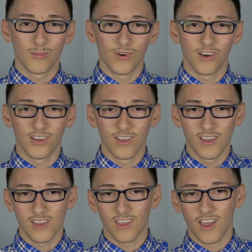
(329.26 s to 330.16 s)
But
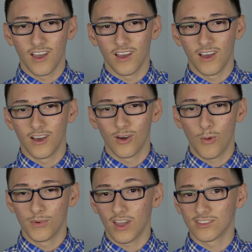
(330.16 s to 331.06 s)
yeah, I
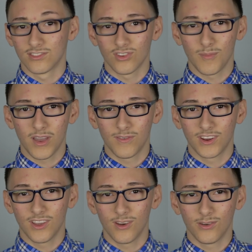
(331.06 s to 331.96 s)
hope you guys enjoy my
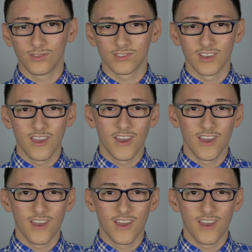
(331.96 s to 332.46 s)
videos.